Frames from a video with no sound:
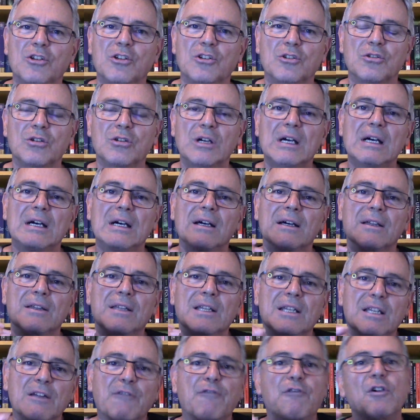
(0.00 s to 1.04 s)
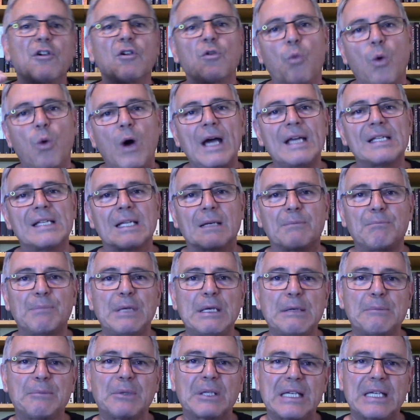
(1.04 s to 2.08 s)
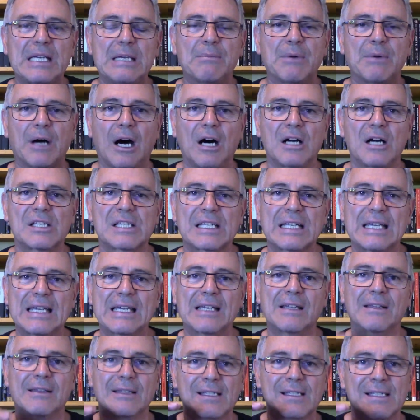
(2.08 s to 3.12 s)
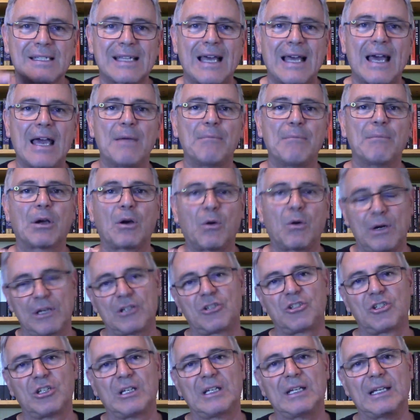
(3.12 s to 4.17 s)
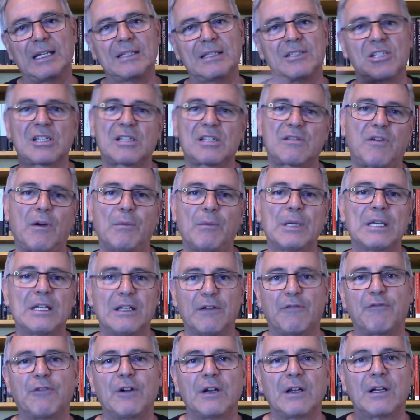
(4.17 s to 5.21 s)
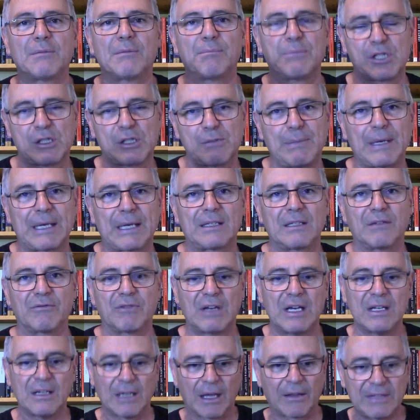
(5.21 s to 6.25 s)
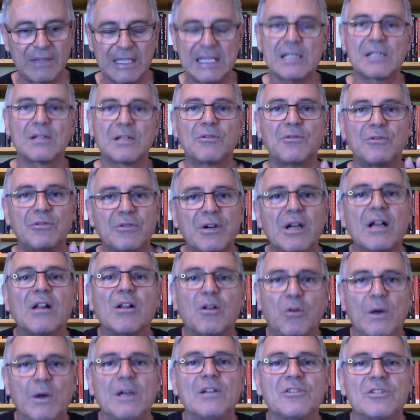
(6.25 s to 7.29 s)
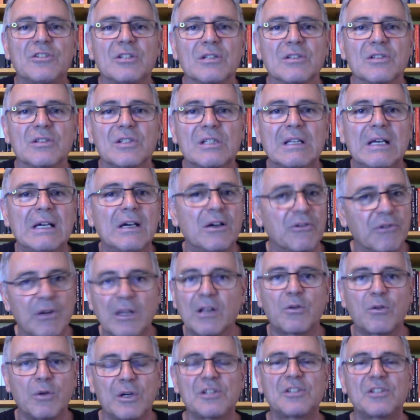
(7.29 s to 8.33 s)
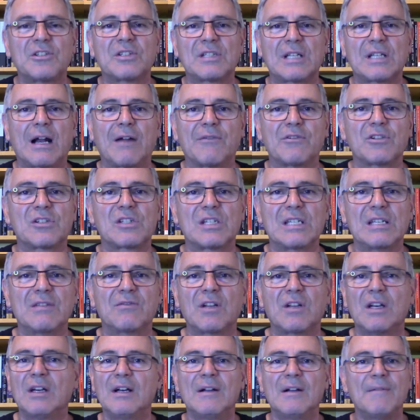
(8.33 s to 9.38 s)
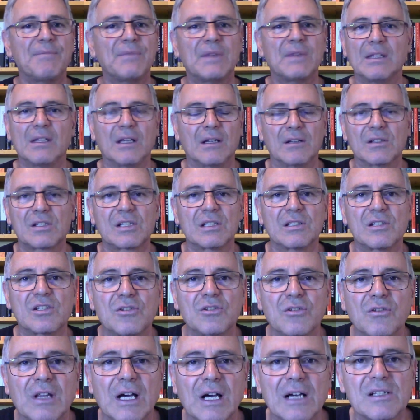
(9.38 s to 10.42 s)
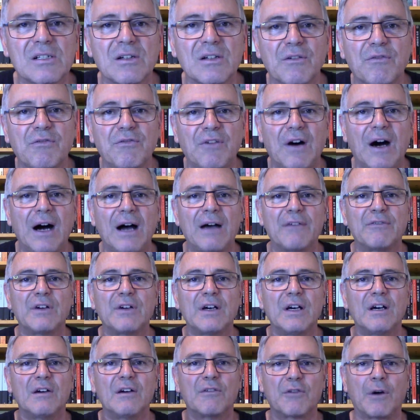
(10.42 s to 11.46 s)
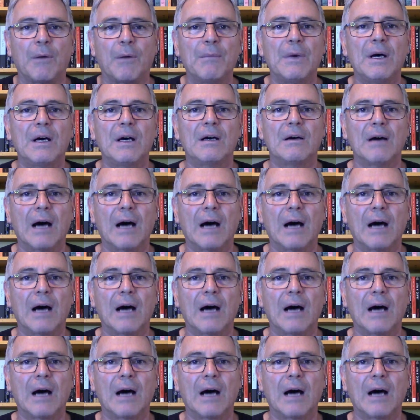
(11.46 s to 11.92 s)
you the different ways that people keep asking the same question, just from a different perspective. Now, these are real questions that I've received, since 2005 from